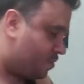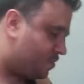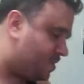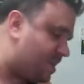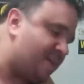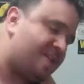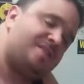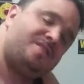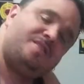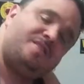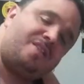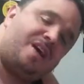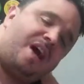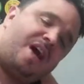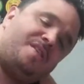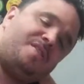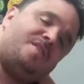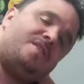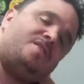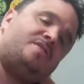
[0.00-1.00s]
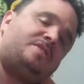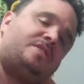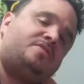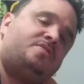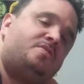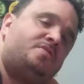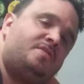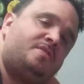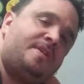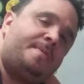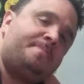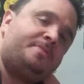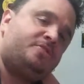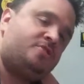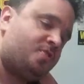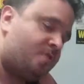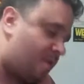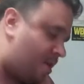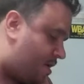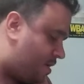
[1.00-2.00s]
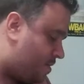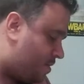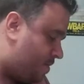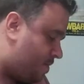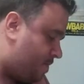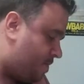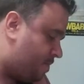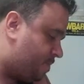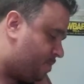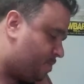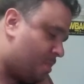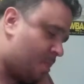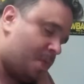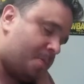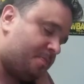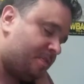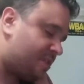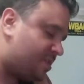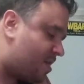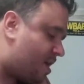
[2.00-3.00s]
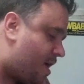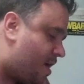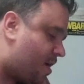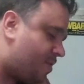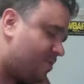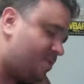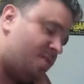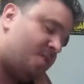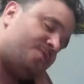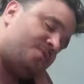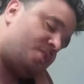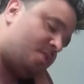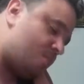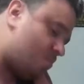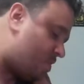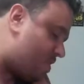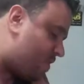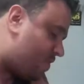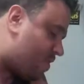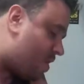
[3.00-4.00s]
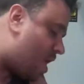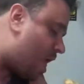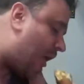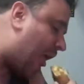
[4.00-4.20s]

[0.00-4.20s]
It's getting a little hot in here because I turned the temperature on. But it's not the oven on, whatever.